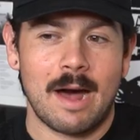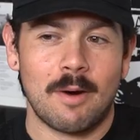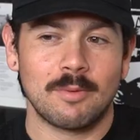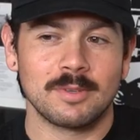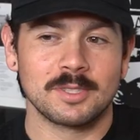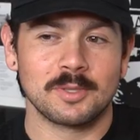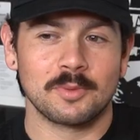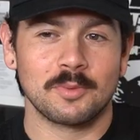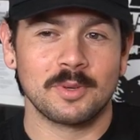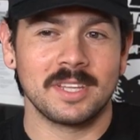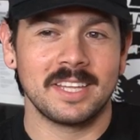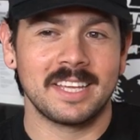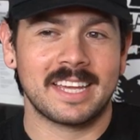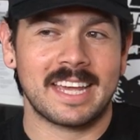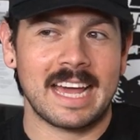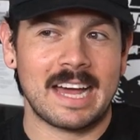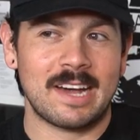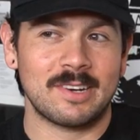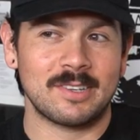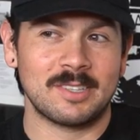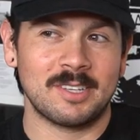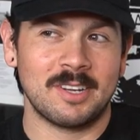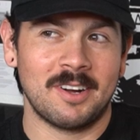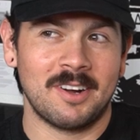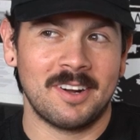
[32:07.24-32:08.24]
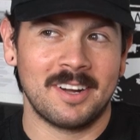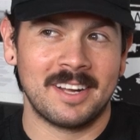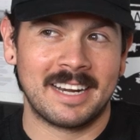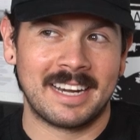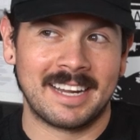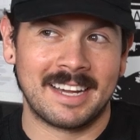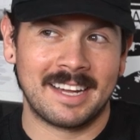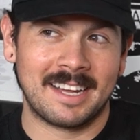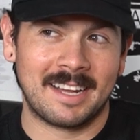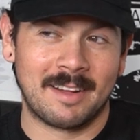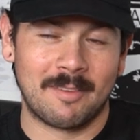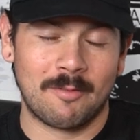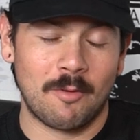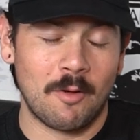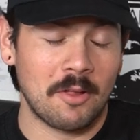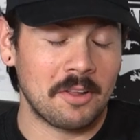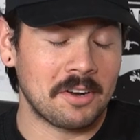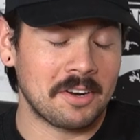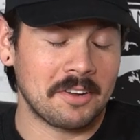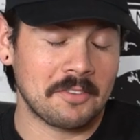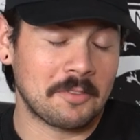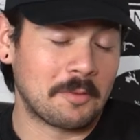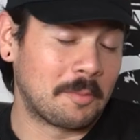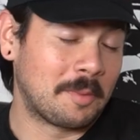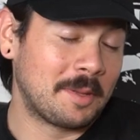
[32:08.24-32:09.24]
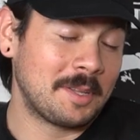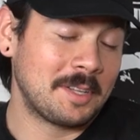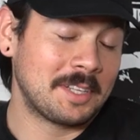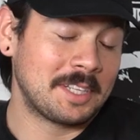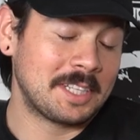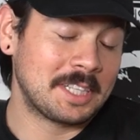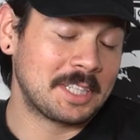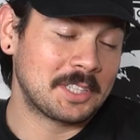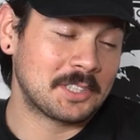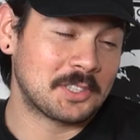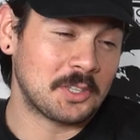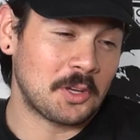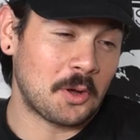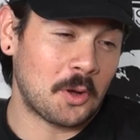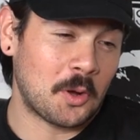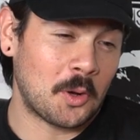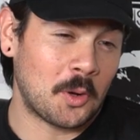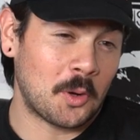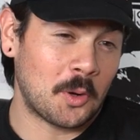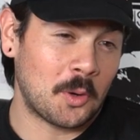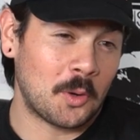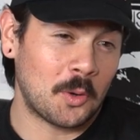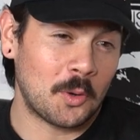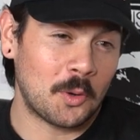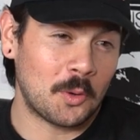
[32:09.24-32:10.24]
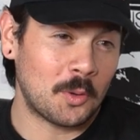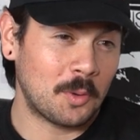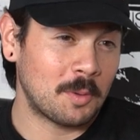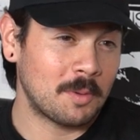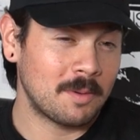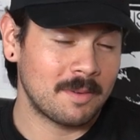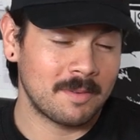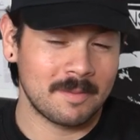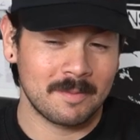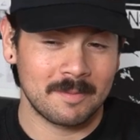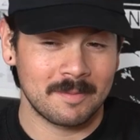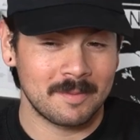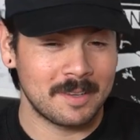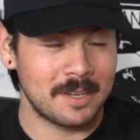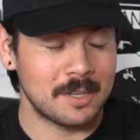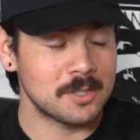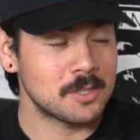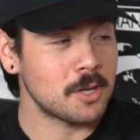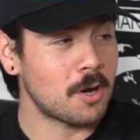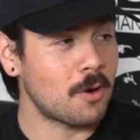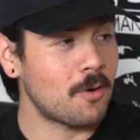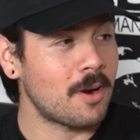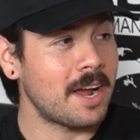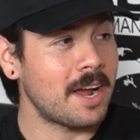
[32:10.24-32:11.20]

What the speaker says: I wasn't really counting on falling off the building, so it's all